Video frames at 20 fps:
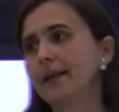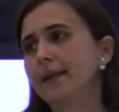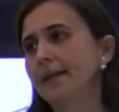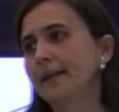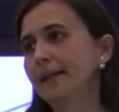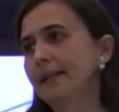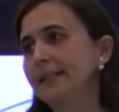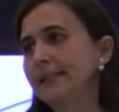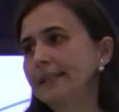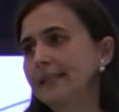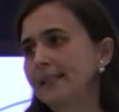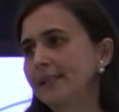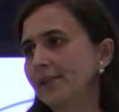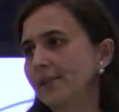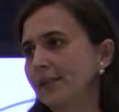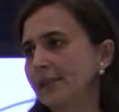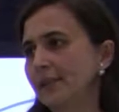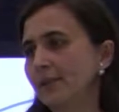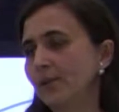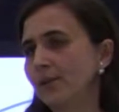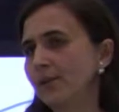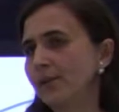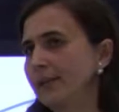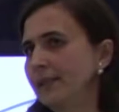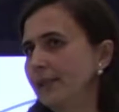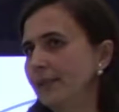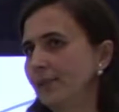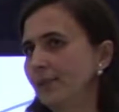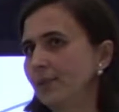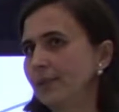anesthesia is
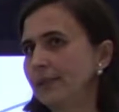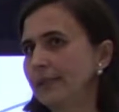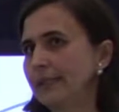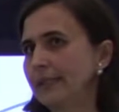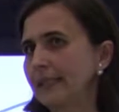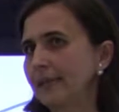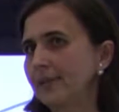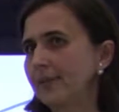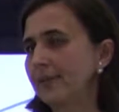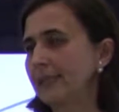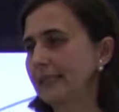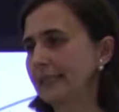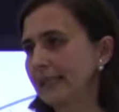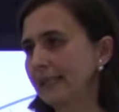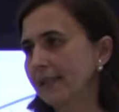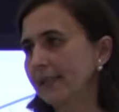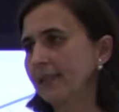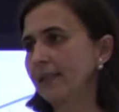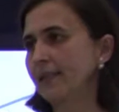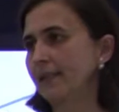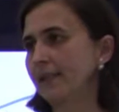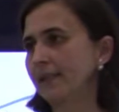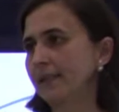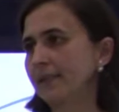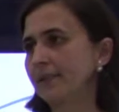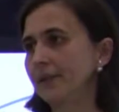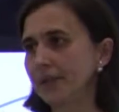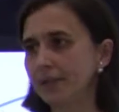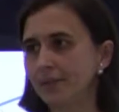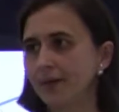only used if it's
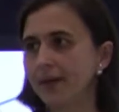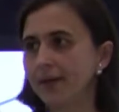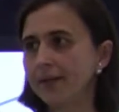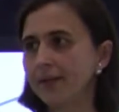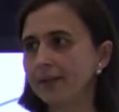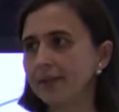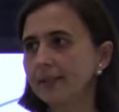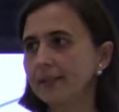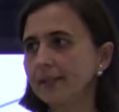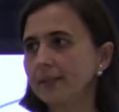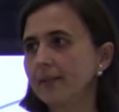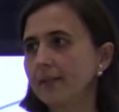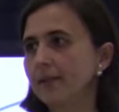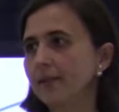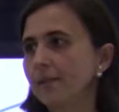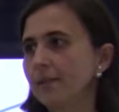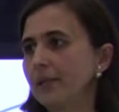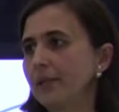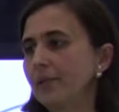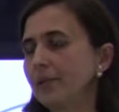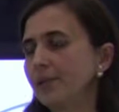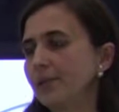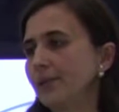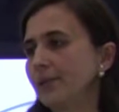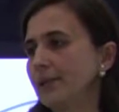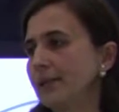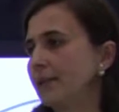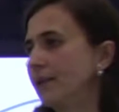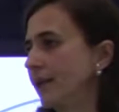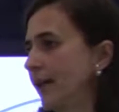clinically required uh, because
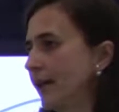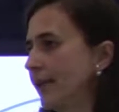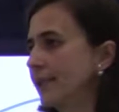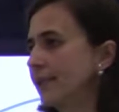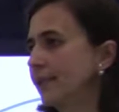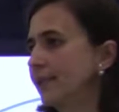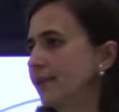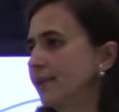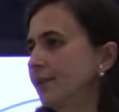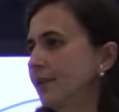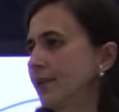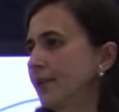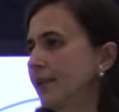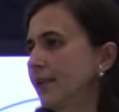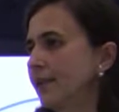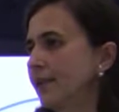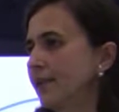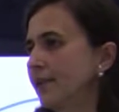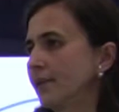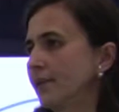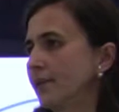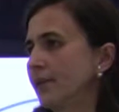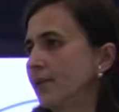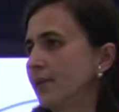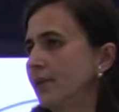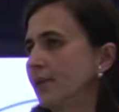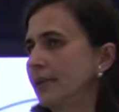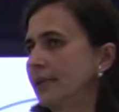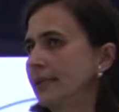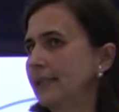you need a license for that.
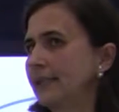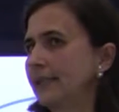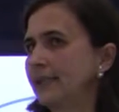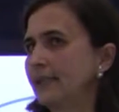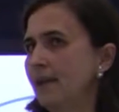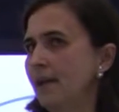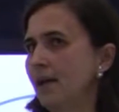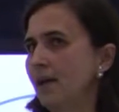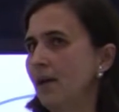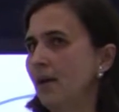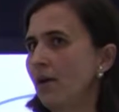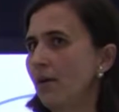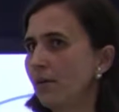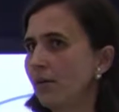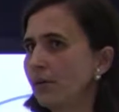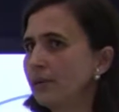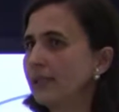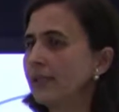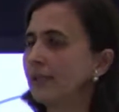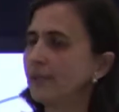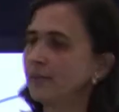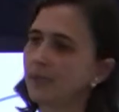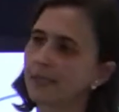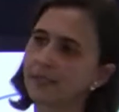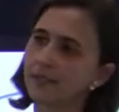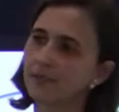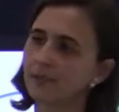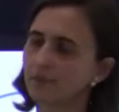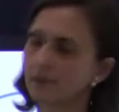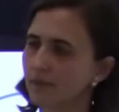So it's only
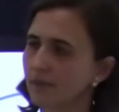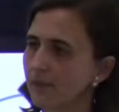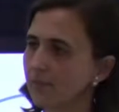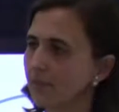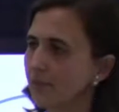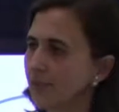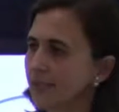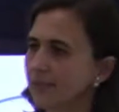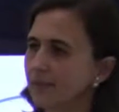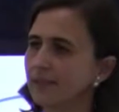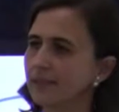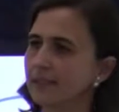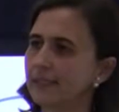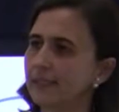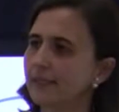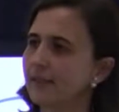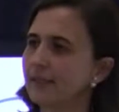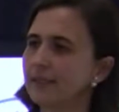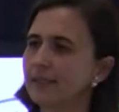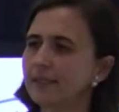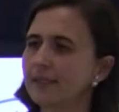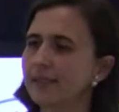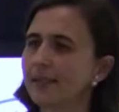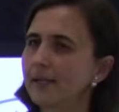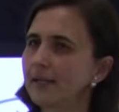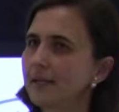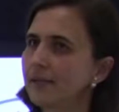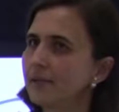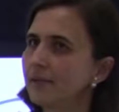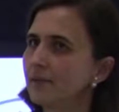medical collaborators and it's
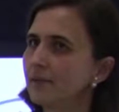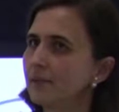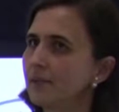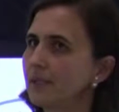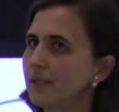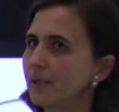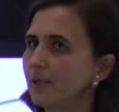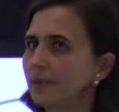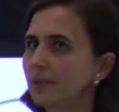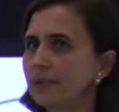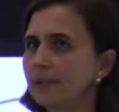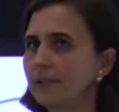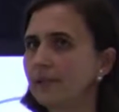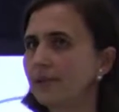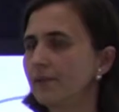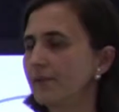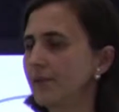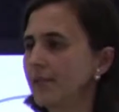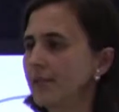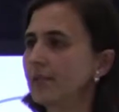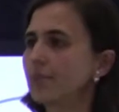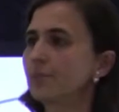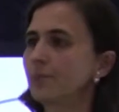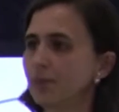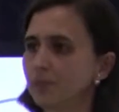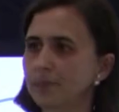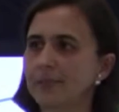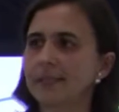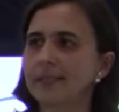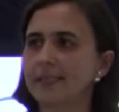done, we do it in a very
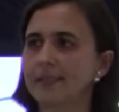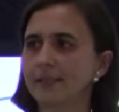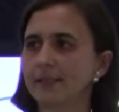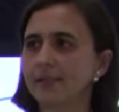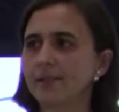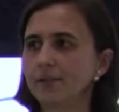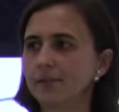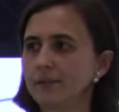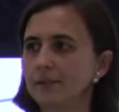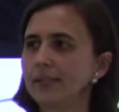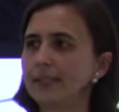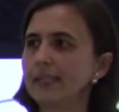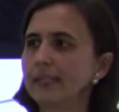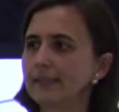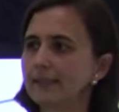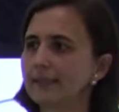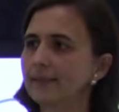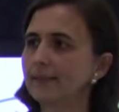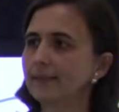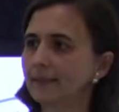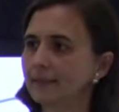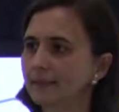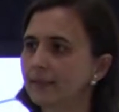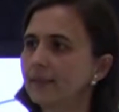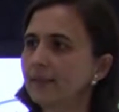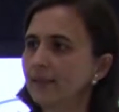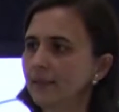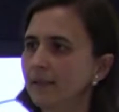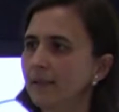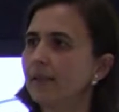small percentage of the cases.
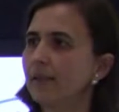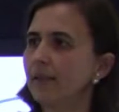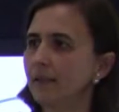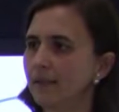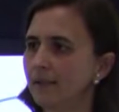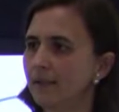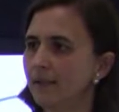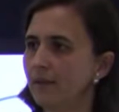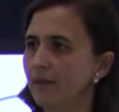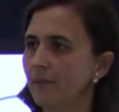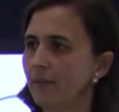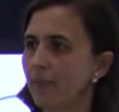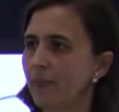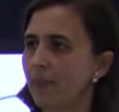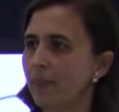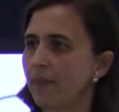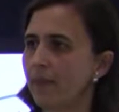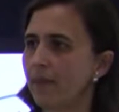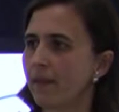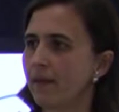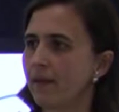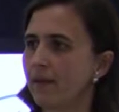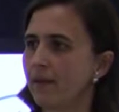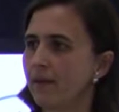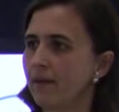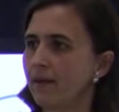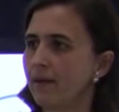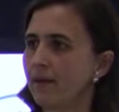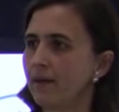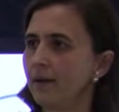the babies are not
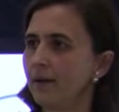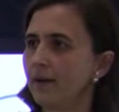moving?